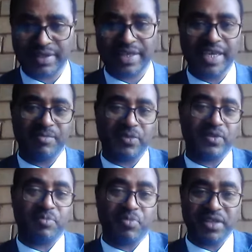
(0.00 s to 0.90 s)

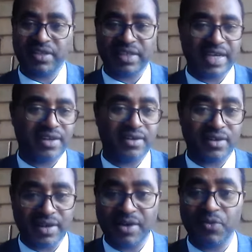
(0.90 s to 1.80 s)
schemes a business cannot
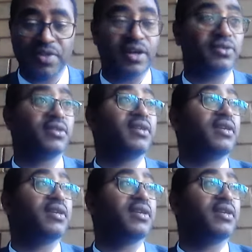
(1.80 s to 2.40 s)
run without